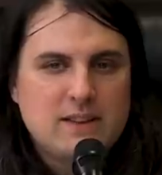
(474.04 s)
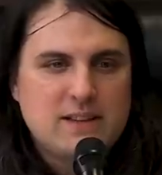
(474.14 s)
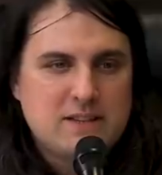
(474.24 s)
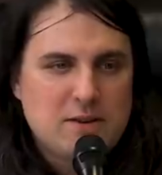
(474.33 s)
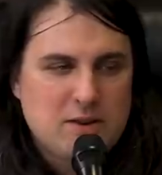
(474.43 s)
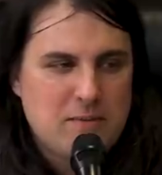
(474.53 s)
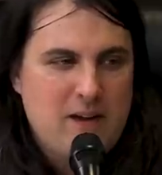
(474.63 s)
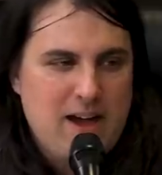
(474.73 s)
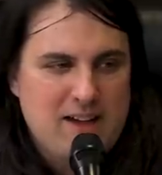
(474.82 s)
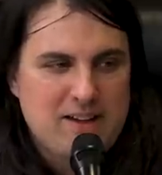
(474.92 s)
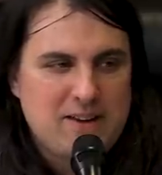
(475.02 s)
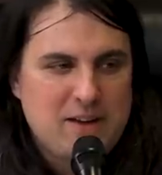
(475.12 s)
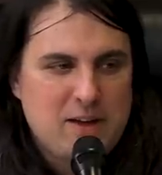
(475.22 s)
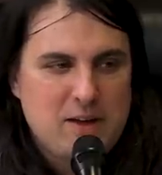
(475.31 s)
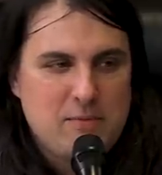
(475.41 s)
let's talk about
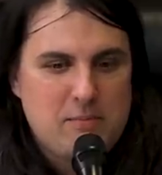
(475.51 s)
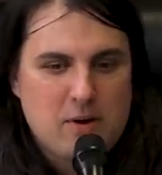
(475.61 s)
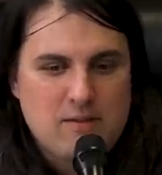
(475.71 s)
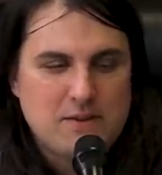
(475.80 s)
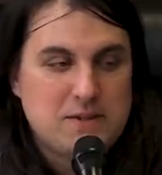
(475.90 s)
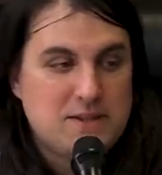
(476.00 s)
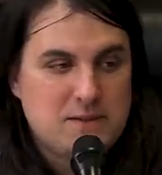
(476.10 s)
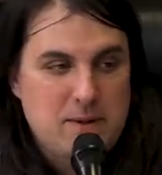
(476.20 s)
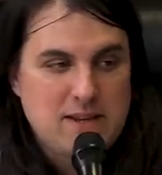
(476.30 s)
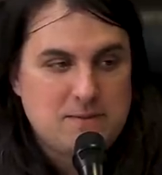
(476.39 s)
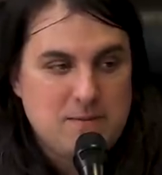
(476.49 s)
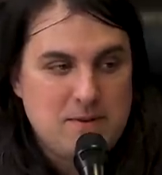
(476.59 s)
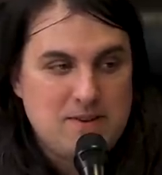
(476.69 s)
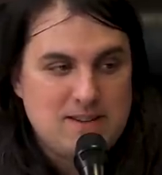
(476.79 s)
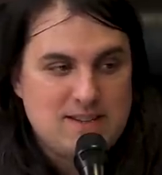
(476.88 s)
Bart versus Space
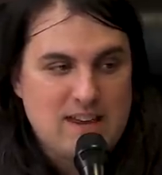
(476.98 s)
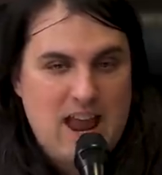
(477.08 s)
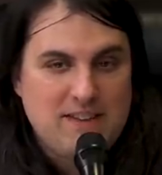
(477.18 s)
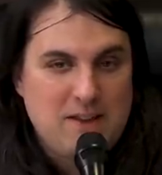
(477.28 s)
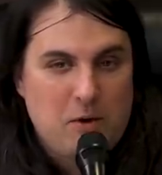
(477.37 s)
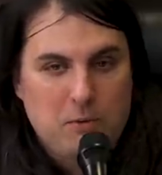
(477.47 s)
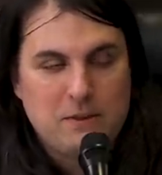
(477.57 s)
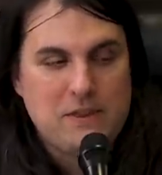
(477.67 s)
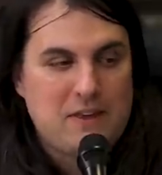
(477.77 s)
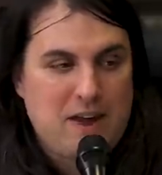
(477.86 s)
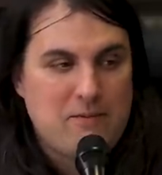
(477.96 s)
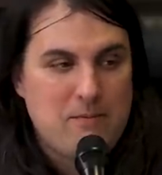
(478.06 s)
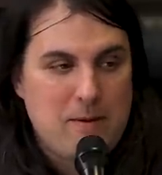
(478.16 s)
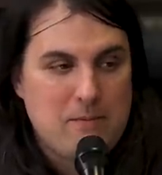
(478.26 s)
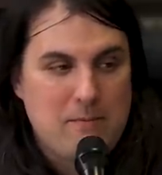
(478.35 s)
Mutants, and the only thing I
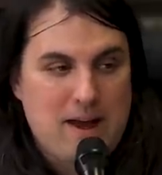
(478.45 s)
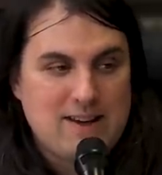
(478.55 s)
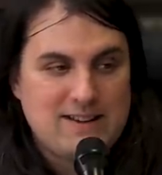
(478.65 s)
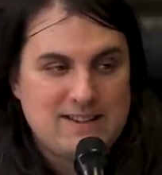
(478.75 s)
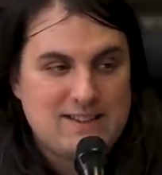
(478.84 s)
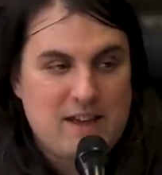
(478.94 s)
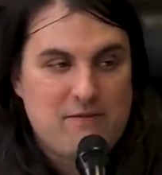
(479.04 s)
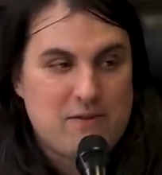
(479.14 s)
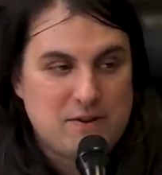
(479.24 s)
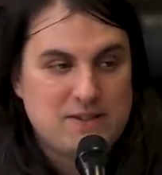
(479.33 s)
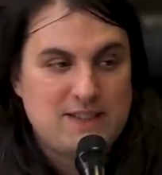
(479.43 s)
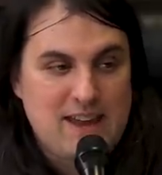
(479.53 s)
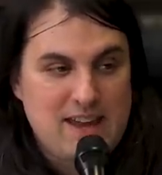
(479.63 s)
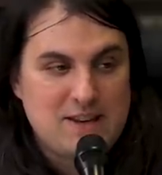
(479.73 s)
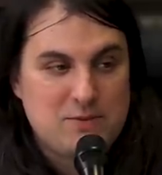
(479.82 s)
remember about it is that first
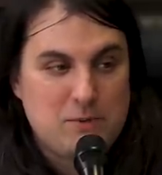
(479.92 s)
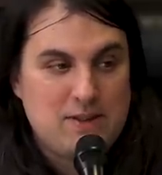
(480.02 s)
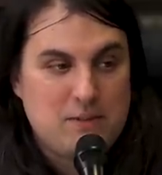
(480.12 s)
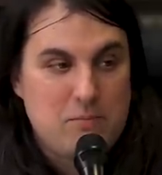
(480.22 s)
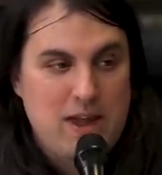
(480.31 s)
stage with the